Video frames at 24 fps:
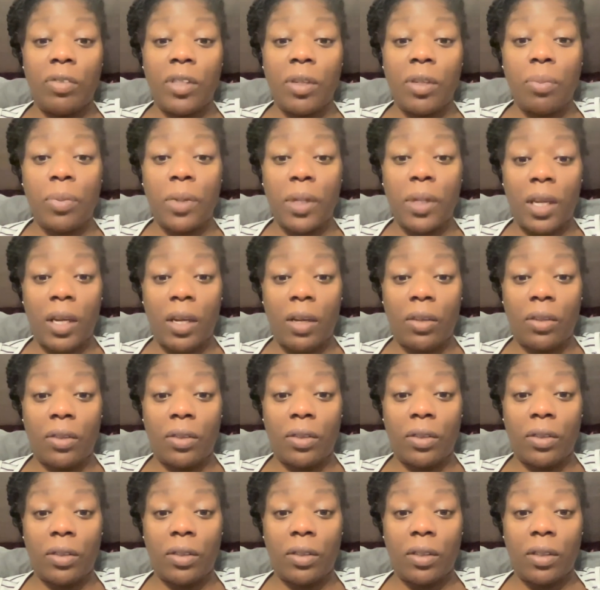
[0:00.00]
something
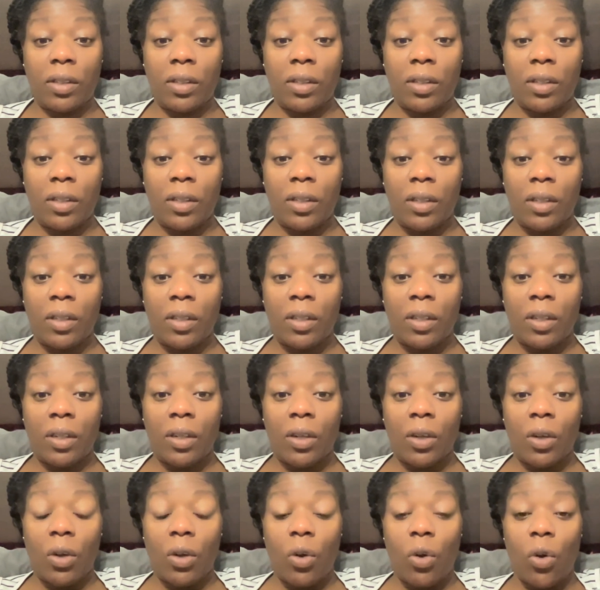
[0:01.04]
else
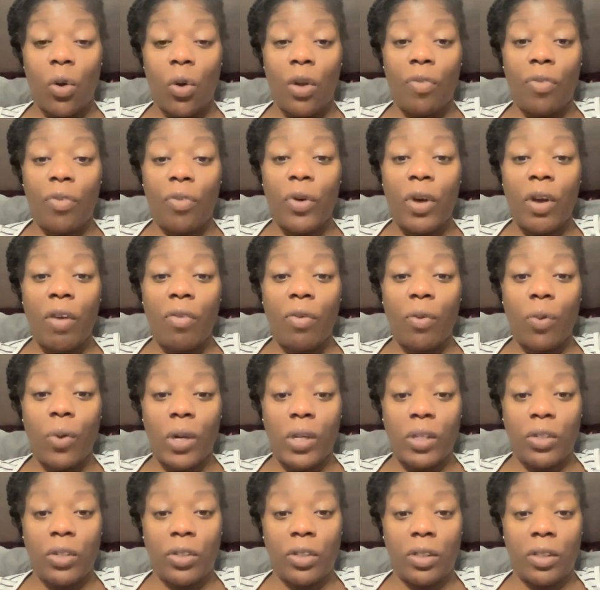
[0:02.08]
or if you have
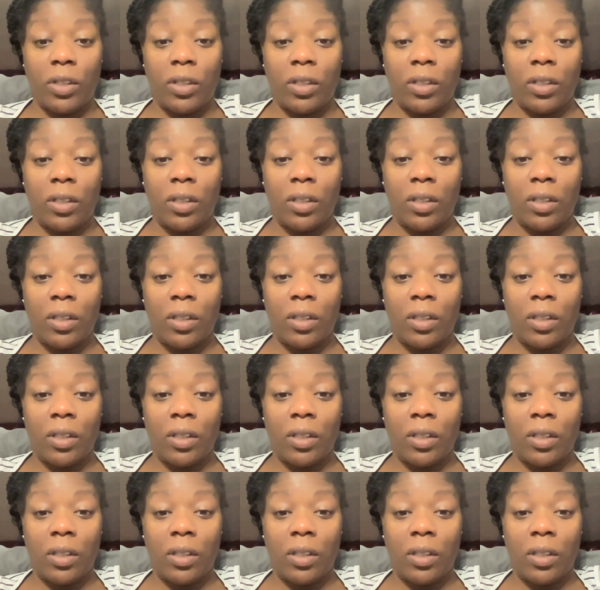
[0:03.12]
questions.